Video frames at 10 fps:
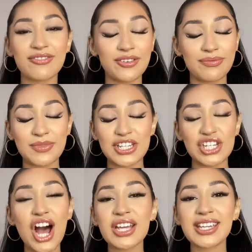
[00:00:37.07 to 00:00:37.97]
of me
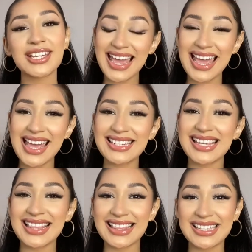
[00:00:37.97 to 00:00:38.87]
talking, and
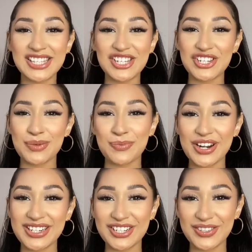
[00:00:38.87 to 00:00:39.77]
let's jump right
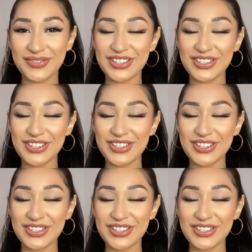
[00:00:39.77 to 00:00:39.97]
into the video. We